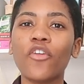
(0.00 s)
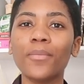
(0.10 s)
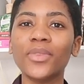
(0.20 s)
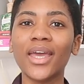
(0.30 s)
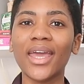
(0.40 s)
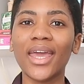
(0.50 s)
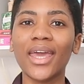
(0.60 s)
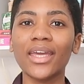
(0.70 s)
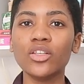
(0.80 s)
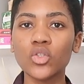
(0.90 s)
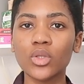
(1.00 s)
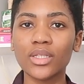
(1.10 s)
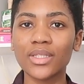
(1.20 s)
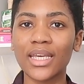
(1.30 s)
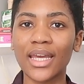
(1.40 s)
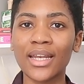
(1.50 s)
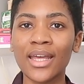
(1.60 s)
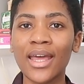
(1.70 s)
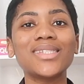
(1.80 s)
from the air into the skin.